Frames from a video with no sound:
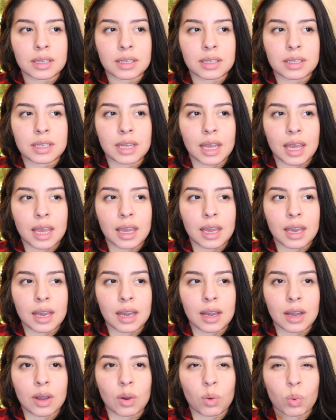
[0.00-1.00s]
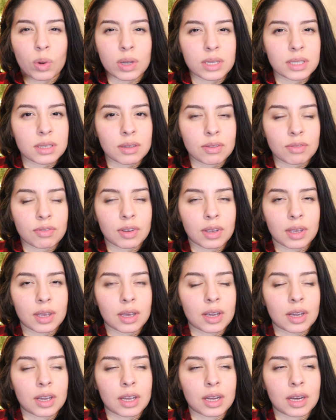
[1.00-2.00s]
Daya wasn't
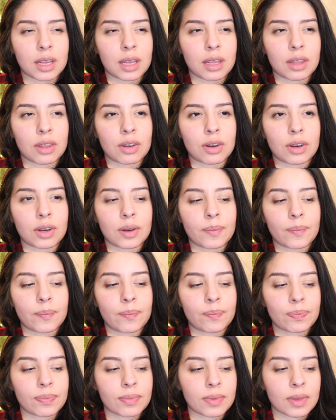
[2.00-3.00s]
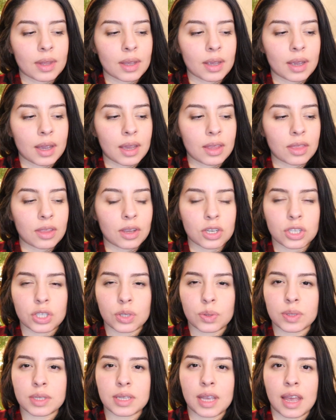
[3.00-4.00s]
feeling good either. I thought she
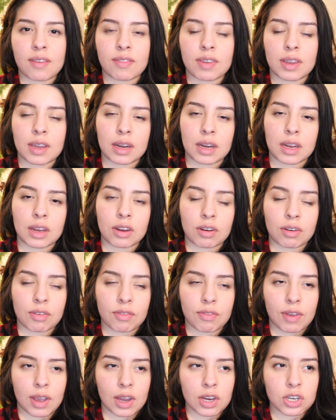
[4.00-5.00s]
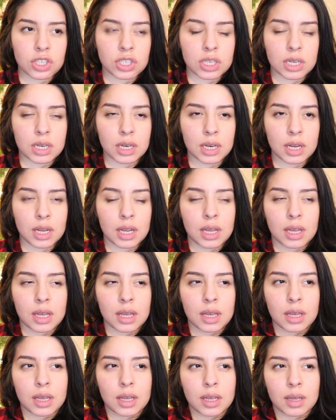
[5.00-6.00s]
was having an ear infection,
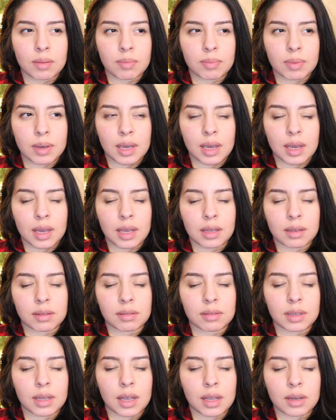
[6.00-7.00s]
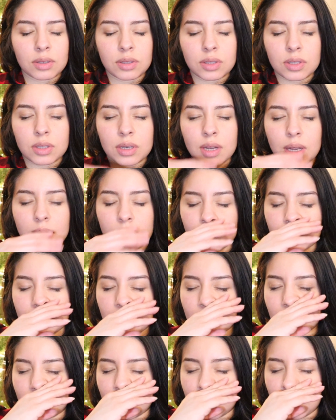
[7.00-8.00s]
but I don't
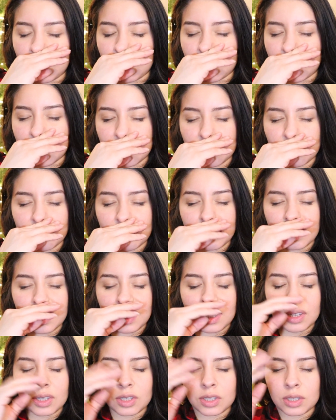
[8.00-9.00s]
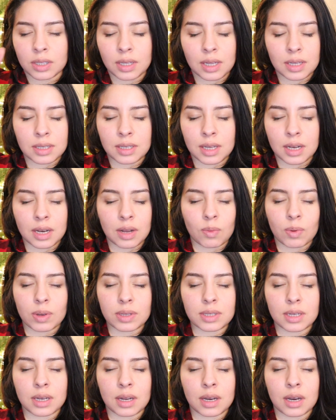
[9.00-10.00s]
know what it was really. They said it
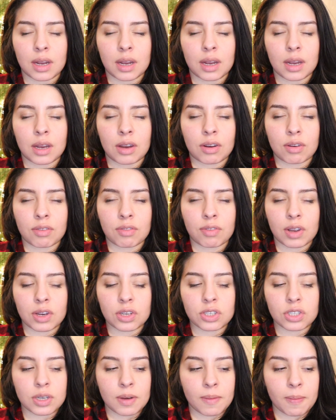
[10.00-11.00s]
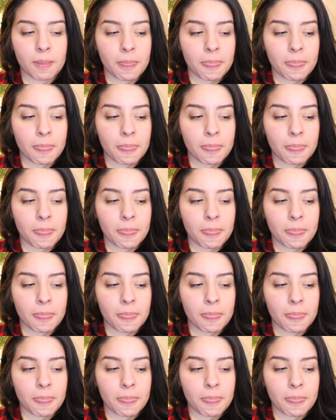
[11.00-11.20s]
wasn't an ear infection.